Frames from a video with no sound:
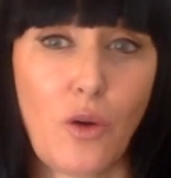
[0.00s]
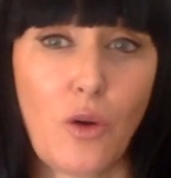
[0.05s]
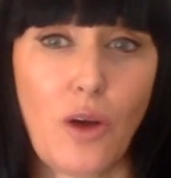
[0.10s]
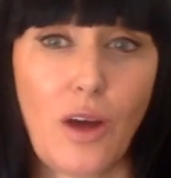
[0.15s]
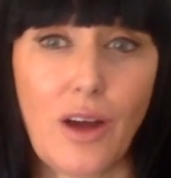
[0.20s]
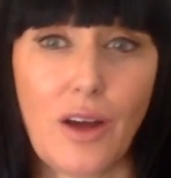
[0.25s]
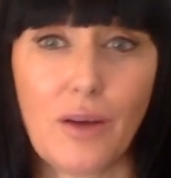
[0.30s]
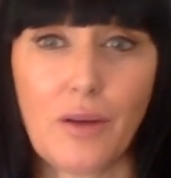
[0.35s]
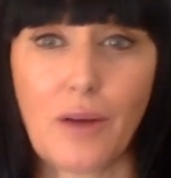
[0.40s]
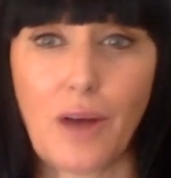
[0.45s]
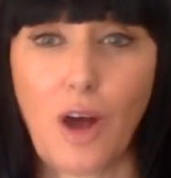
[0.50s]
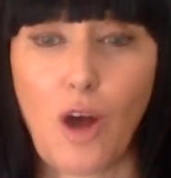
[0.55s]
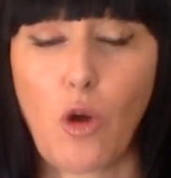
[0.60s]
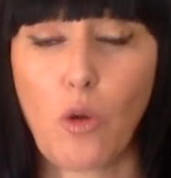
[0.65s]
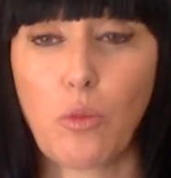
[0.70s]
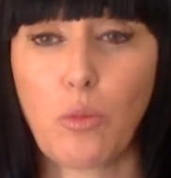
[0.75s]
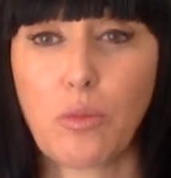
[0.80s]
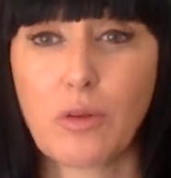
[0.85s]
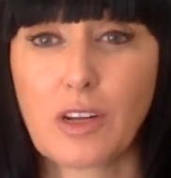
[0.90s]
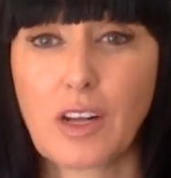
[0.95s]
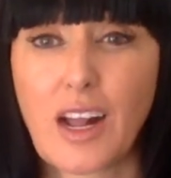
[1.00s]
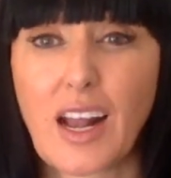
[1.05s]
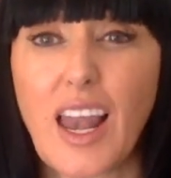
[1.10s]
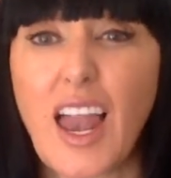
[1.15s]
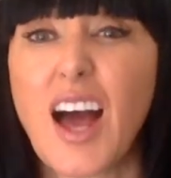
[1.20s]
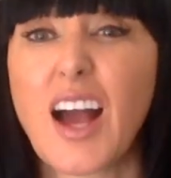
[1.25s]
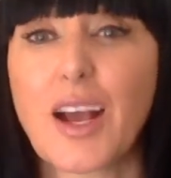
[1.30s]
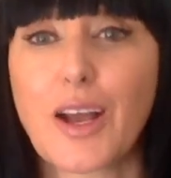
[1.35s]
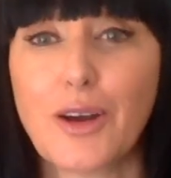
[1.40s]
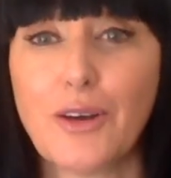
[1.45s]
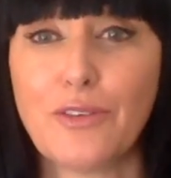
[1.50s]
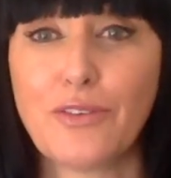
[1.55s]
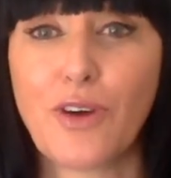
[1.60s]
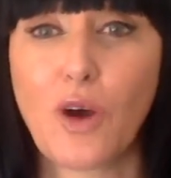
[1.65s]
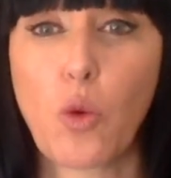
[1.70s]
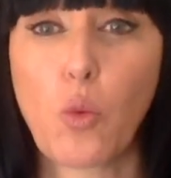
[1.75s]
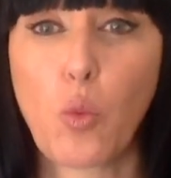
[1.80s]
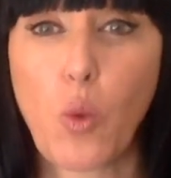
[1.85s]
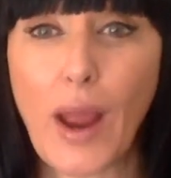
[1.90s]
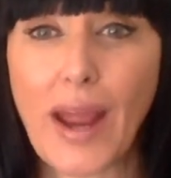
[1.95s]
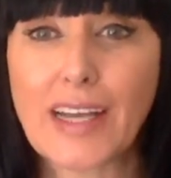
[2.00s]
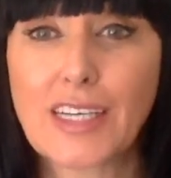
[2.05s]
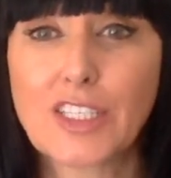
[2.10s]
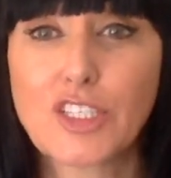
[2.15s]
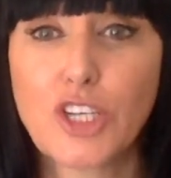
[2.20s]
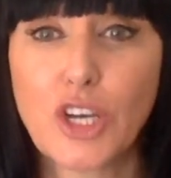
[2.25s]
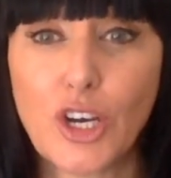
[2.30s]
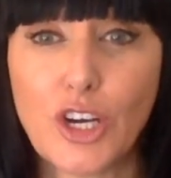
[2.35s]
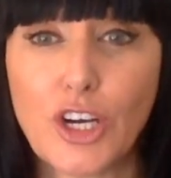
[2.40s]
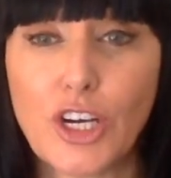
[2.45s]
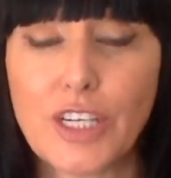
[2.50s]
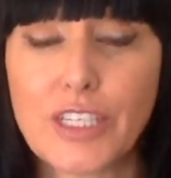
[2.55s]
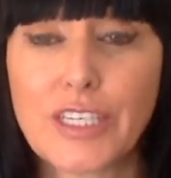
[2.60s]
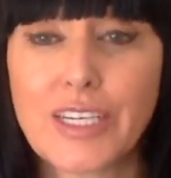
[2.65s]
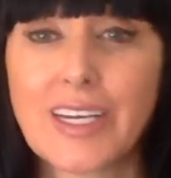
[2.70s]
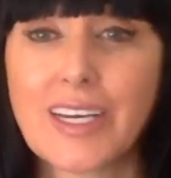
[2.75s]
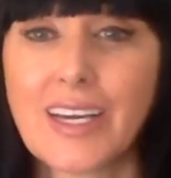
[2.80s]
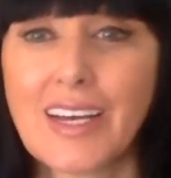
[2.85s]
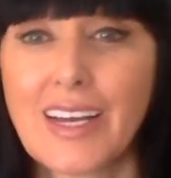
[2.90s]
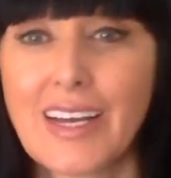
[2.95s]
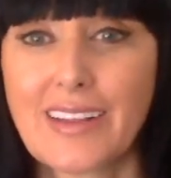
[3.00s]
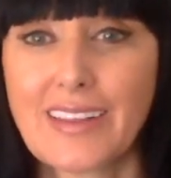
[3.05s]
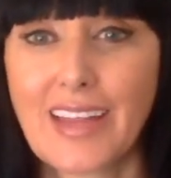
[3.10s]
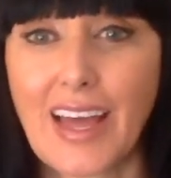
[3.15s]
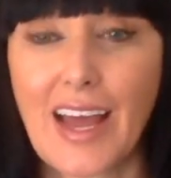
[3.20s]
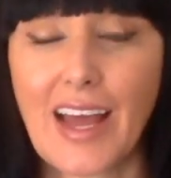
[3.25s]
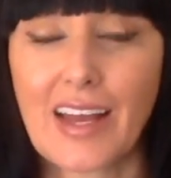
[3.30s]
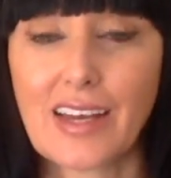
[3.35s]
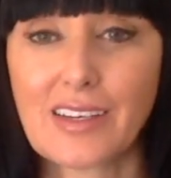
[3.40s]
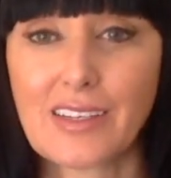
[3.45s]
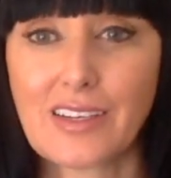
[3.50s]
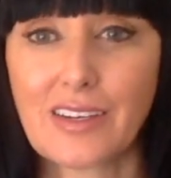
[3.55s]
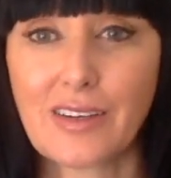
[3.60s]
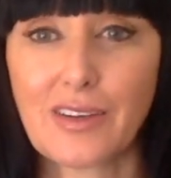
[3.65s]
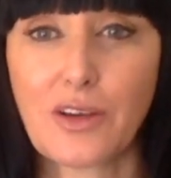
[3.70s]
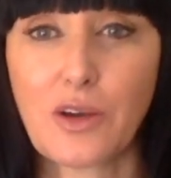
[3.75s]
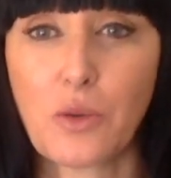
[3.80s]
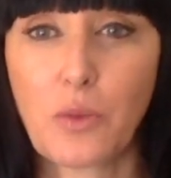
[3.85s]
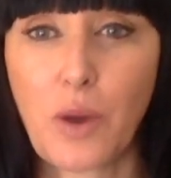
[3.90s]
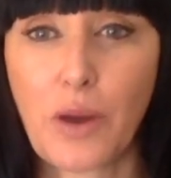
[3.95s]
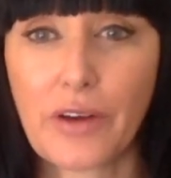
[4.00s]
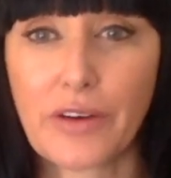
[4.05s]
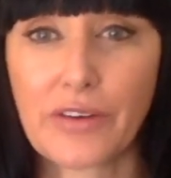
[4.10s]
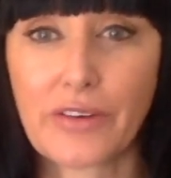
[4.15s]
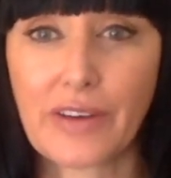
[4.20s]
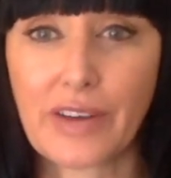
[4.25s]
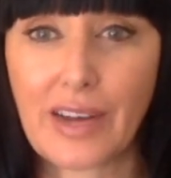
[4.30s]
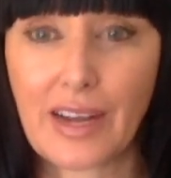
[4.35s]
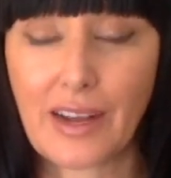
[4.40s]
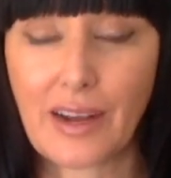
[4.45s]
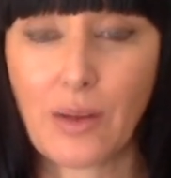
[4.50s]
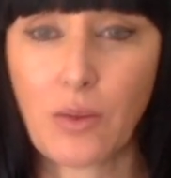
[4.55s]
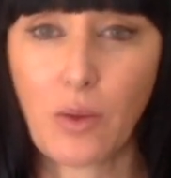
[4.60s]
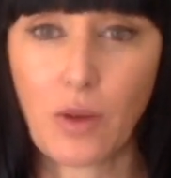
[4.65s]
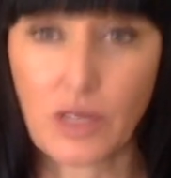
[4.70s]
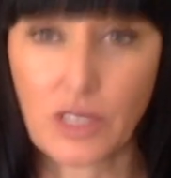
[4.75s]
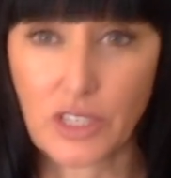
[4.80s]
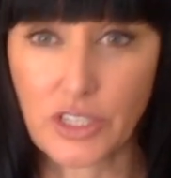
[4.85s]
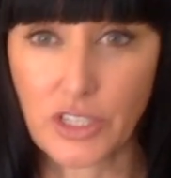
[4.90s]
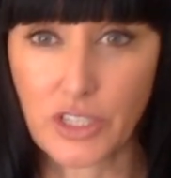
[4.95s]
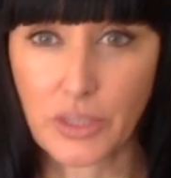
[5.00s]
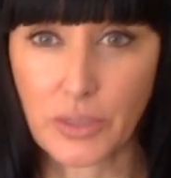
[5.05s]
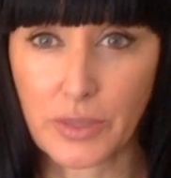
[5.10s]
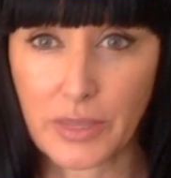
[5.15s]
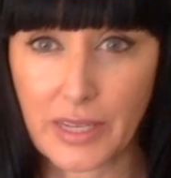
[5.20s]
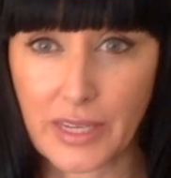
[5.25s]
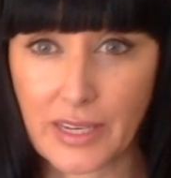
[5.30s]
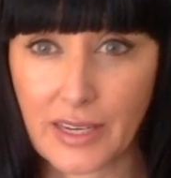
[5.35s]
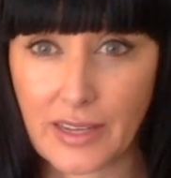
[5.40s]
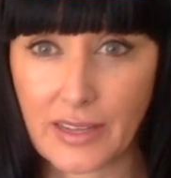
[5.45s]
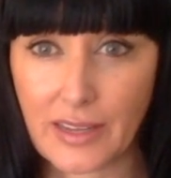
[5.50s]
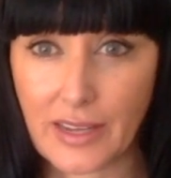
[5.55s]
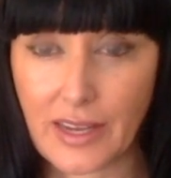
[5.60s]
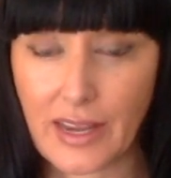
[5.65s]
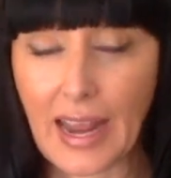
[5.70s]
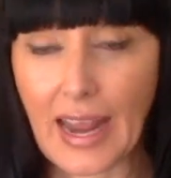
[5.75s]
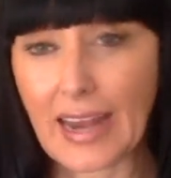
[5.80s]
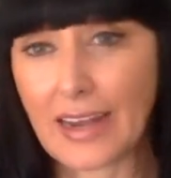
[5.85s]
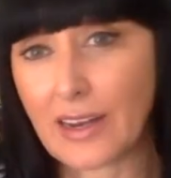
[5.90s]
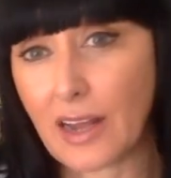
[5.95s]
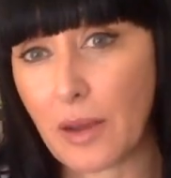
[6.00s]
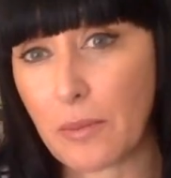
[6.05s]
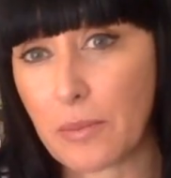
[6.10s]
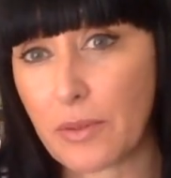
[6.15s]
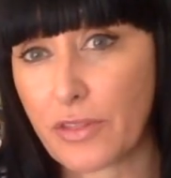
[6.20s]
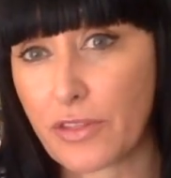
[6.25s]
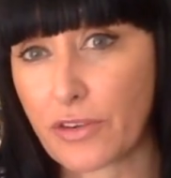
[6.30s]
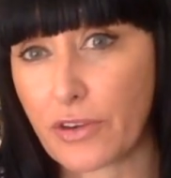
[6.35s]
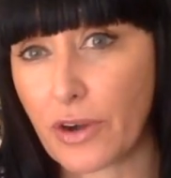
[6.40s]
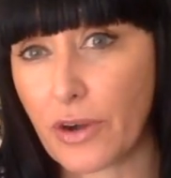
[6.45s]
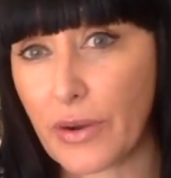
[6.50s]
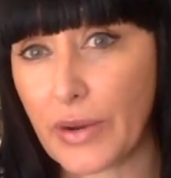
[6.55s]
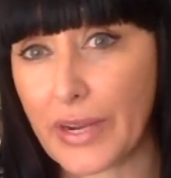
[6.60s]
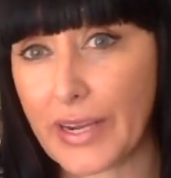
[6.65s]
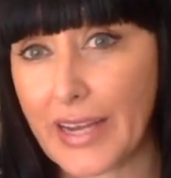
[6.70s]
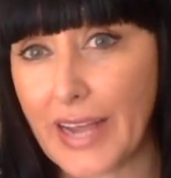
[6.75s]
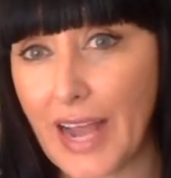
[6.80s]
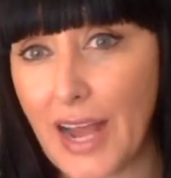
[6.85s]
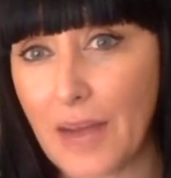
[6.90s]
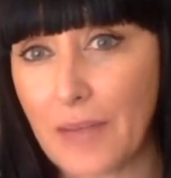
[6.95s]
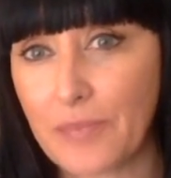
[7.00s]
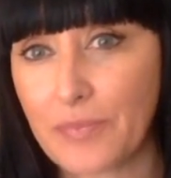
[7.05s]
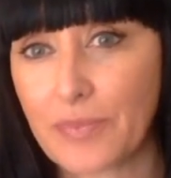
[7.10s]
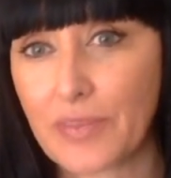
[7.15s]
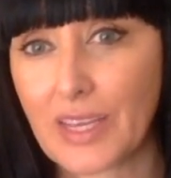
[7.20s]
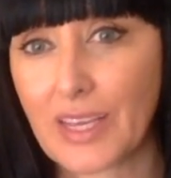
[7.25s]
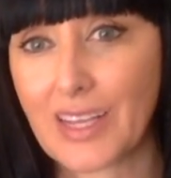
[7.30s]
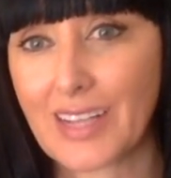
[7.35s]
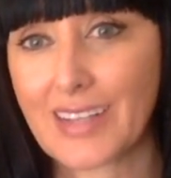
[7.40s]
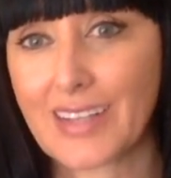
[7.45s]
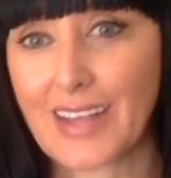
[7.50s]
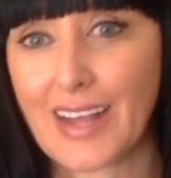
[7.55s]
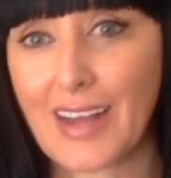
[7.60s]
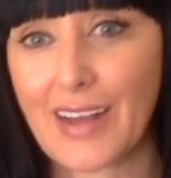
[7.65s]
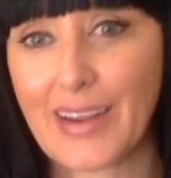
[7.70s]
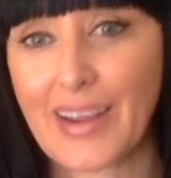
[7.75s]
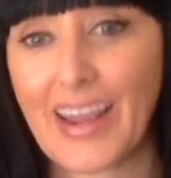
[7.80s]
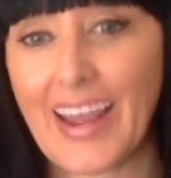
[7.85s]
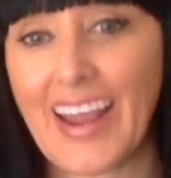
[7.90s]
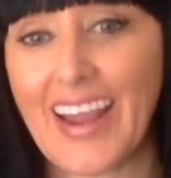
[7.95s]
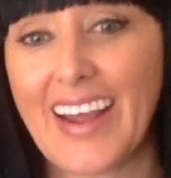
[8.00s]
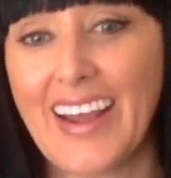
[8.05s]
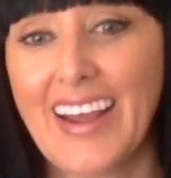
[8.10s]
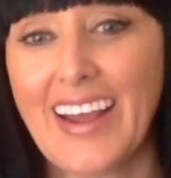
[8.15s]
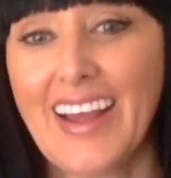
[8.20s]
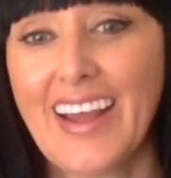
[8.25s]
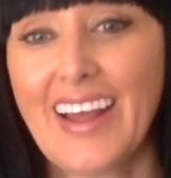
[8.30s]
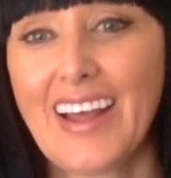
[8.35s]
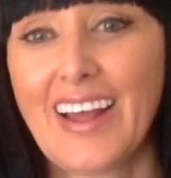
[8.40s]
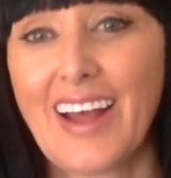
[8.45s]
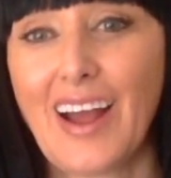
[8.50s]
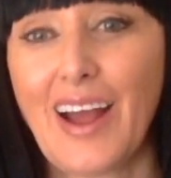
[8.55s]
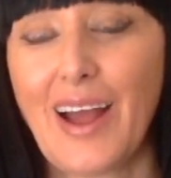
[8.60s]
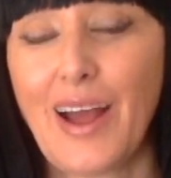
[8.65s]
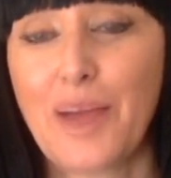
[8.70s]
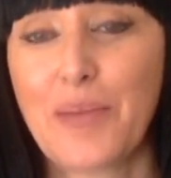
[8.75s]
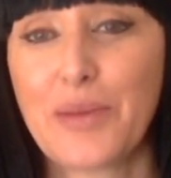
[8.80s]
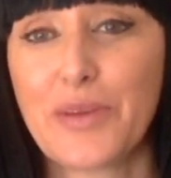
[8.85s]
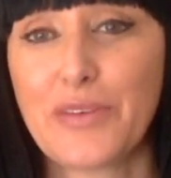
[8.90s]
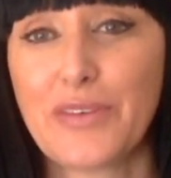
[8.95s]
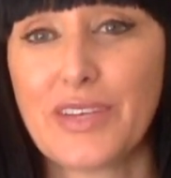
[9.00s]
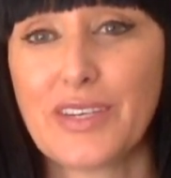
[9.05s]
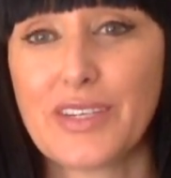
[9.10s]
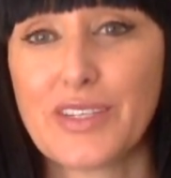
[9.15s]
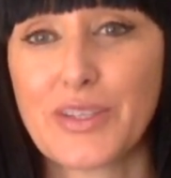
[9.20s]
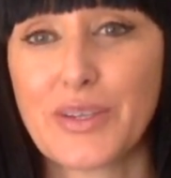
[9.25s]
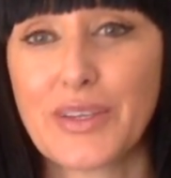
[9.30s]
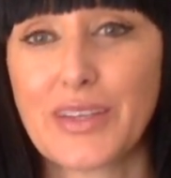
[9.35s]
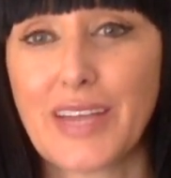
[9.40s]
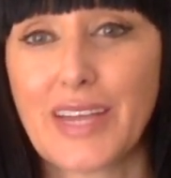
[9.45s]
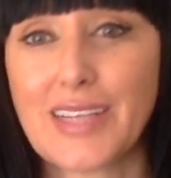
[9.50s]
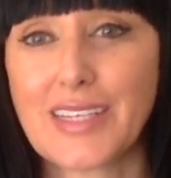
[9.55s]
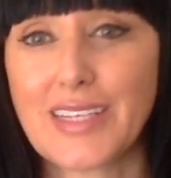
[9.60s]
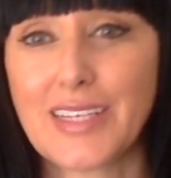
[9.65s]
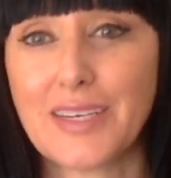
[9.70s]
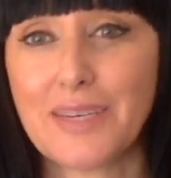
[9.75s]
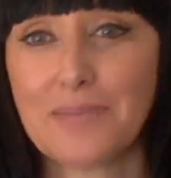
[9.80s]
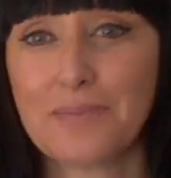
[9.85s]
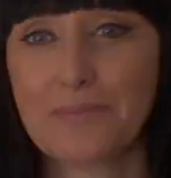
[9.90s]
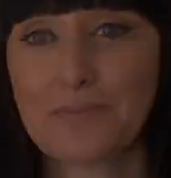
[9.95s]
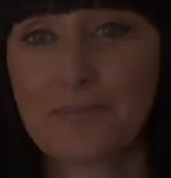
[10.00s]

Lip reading: a whole plunk of wet dirt that you're wondering what to do with it and then end up throwing it out. Okay, I hope you've enjoyed that tip.